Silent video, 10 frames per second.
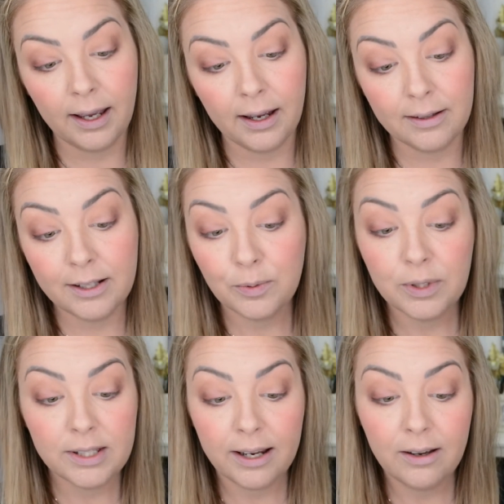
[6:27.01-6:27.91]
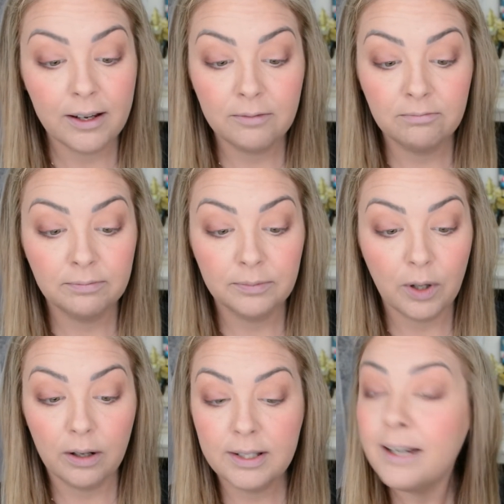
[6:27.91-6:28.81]
and this will stay on
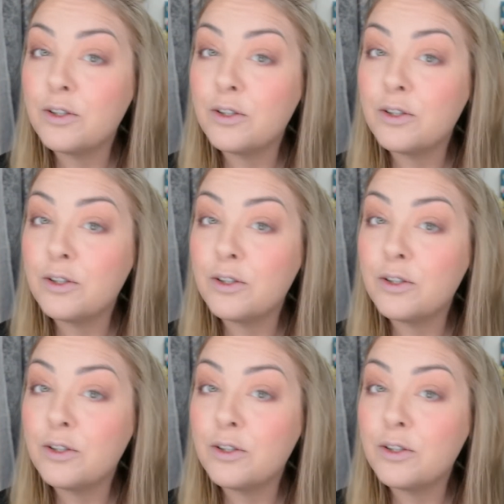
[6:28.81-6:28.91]
all day.